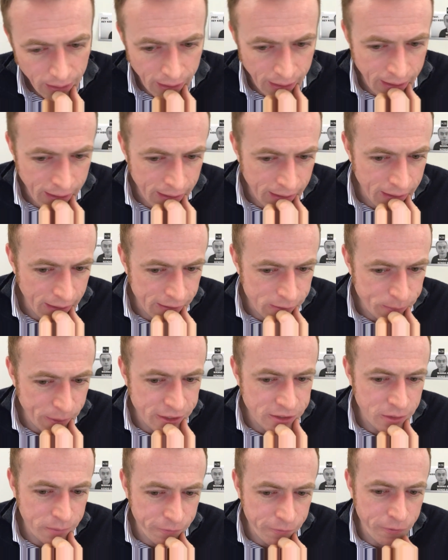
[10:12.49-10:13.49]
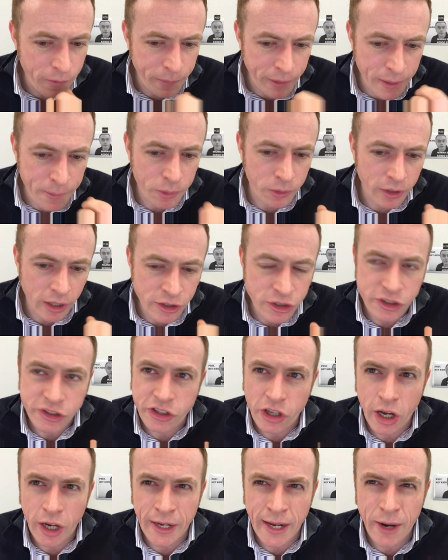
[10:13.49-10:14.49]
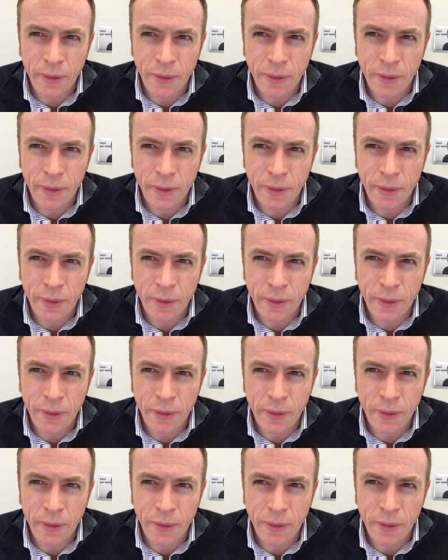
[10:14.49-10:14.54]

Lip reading: especially for people that are just starting